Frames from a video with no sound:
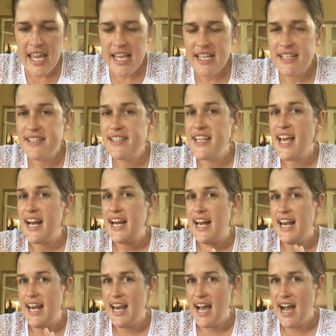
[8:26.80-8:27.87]
is that
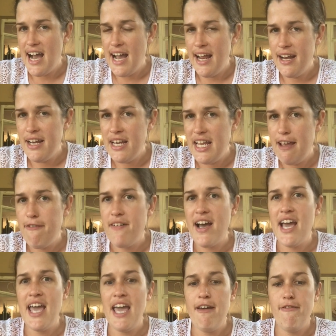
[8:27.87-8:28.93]
line, if I
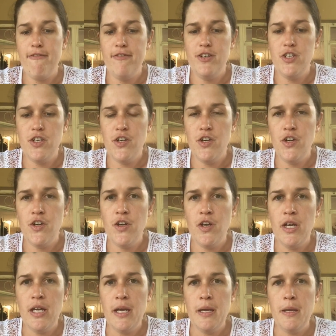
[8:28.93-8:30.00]
have to
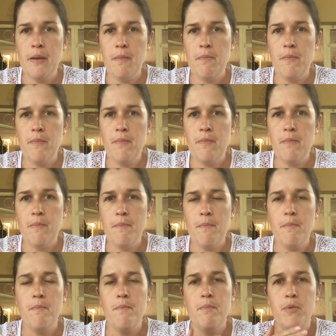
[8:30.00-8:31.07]

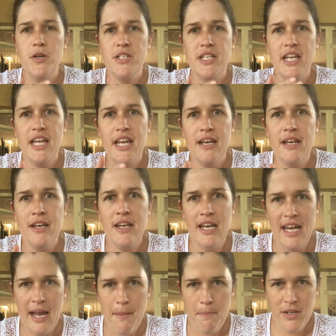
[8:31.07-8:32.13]
put in
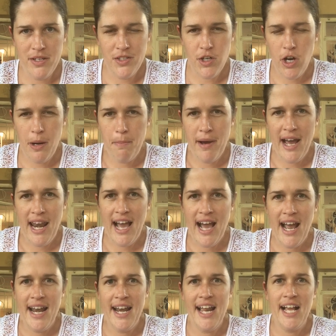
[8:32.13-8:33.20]
numbers on my
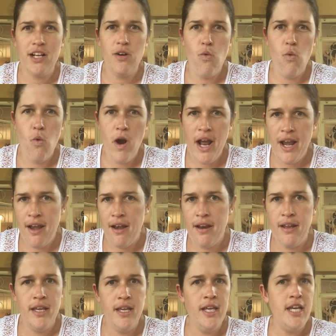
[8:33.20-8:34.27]
line, like a 1,
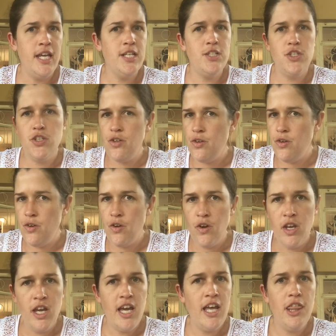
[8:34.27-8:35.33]
a 2,
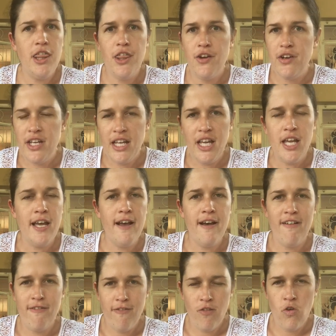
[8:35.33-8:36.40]
a 3,
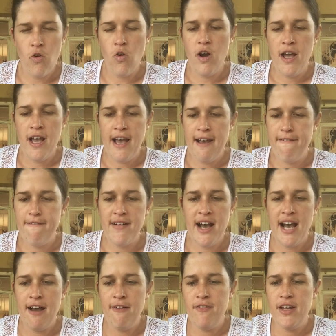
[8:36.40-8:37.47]
a 4, a
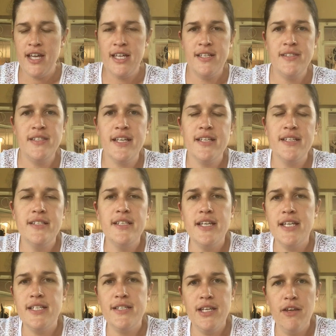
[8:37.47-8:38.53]
5, a 6,
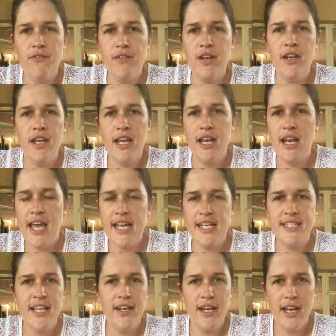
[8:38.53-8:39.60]
a 7, an
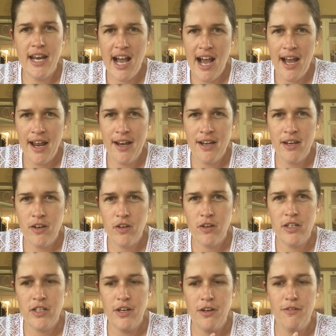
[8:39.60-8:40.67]
8, and a 9,
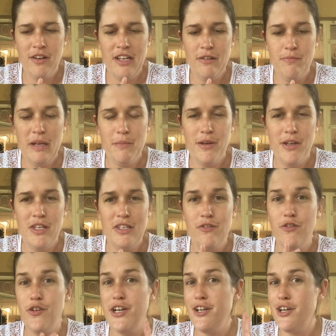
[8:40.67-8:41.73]
don't remember,
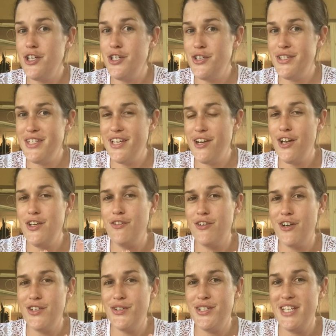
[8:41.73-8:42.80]
you've already got your 0 and you've
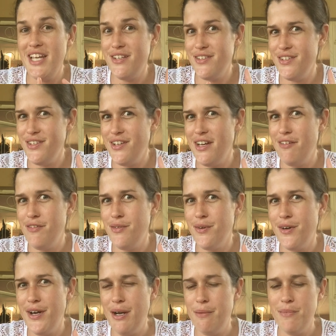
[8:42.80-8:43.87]
got your 10s. You don't have to
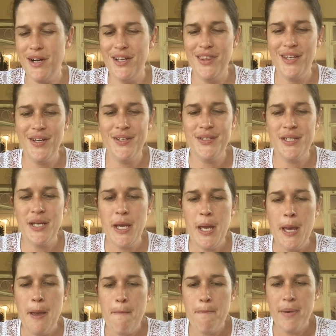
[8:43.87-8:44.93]
worry about those.
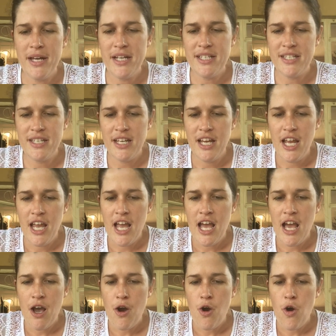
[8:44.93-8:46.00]
But
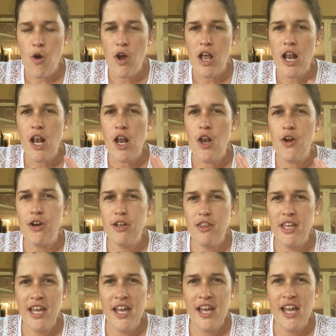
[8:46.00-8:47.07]
look
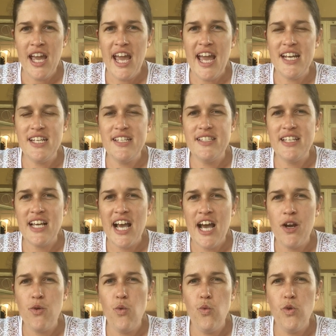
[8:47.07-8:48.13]
there and
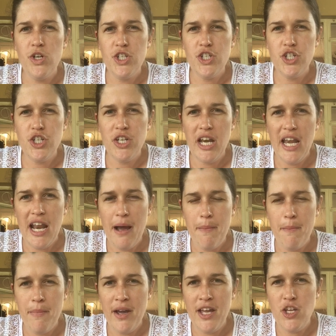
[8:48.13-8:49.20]
decide which
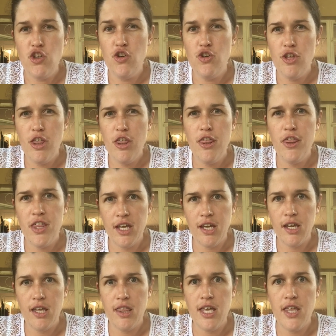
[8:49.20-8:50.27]
number you
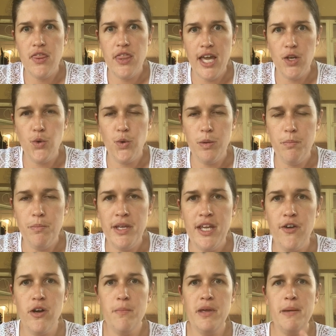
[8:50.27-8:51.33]
think that would
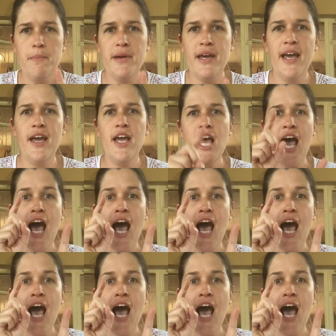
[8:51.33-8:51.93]
be. Remember,